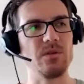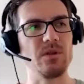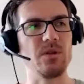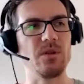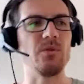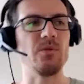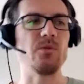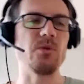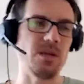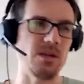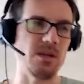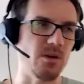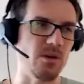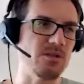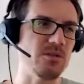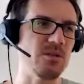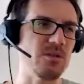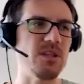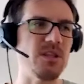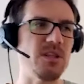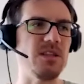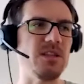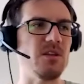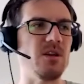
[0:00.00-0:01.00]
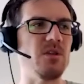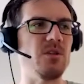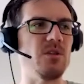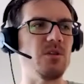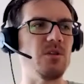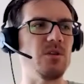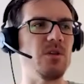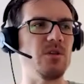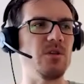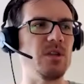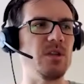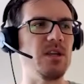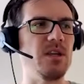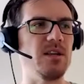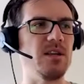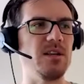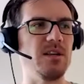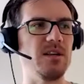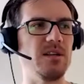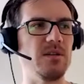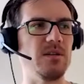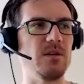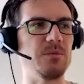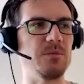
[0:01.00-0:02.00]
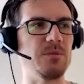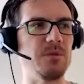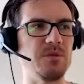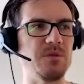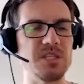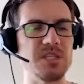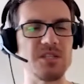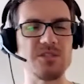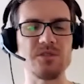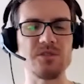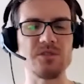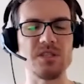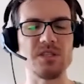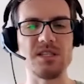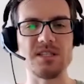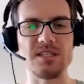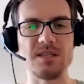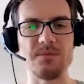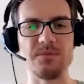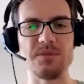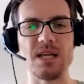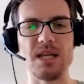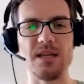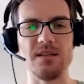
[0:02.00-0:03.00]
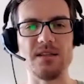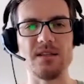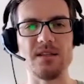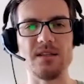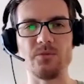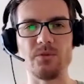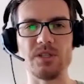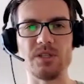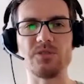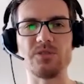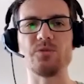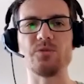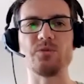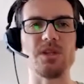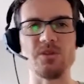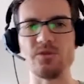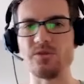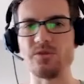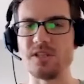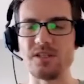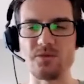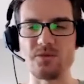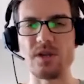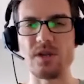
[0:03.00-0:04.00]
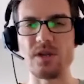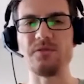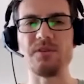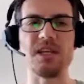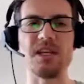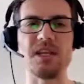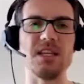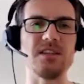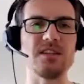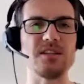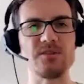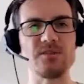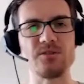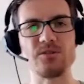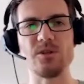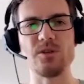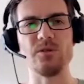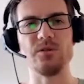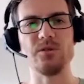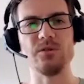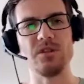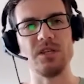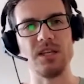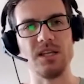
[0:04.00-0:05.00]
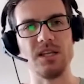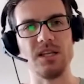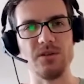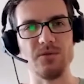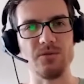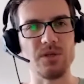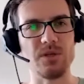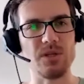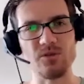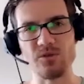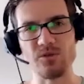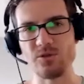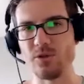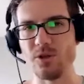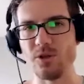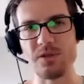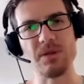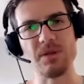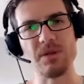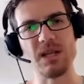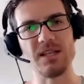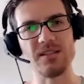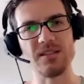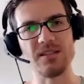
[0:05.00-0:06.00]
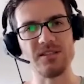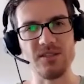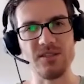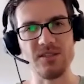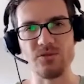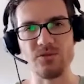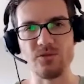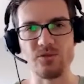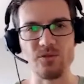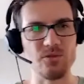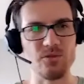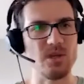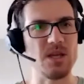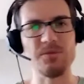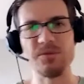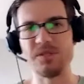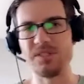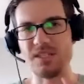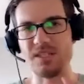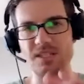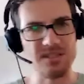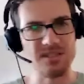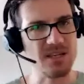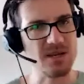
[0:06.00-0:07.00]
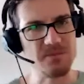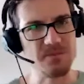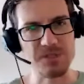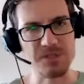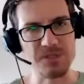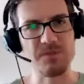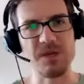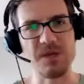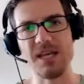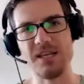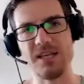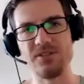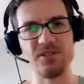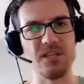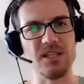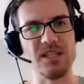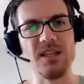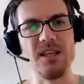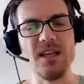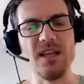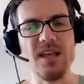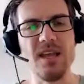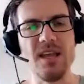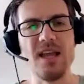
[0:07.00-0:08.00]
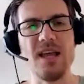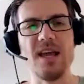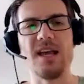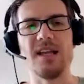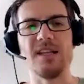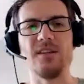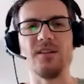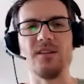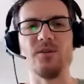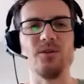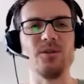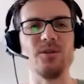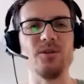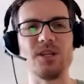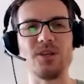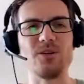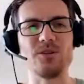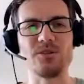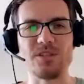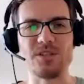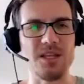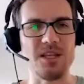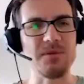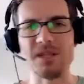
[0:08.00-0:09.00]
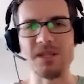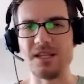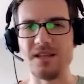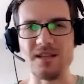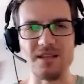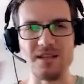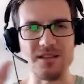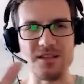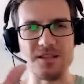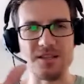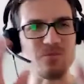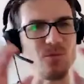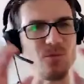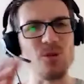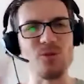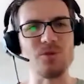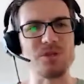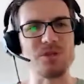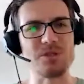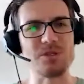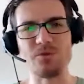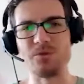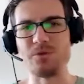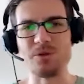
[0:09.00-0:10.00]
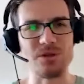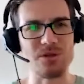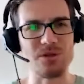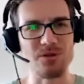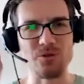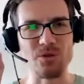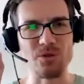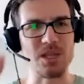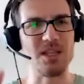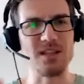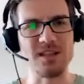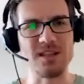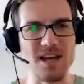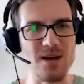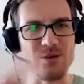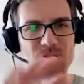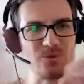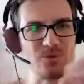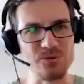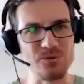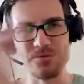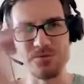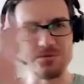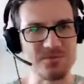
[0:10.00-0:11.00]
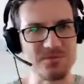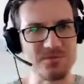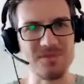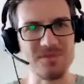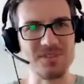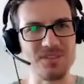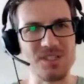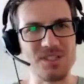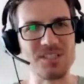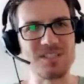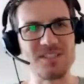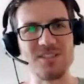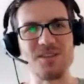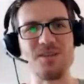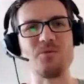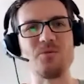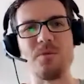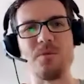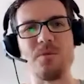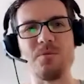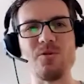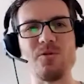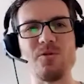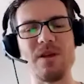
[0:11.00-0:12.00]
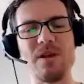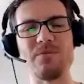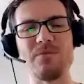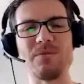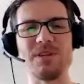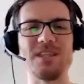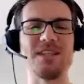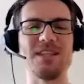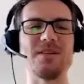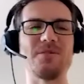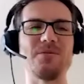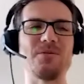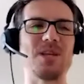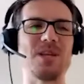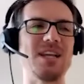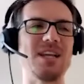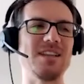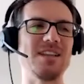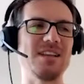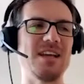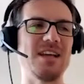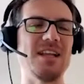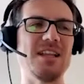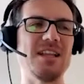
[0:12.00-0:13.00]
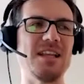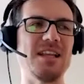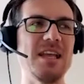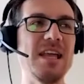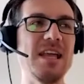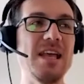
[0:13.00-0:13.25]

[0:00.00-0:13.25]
We also did other optimizations at the same time, that was to reduce the traffic interzone, the reduce load balancing, to do everything in service mesh, and all the costs, even the small ones. We were looking how to just remove everything that we can, and it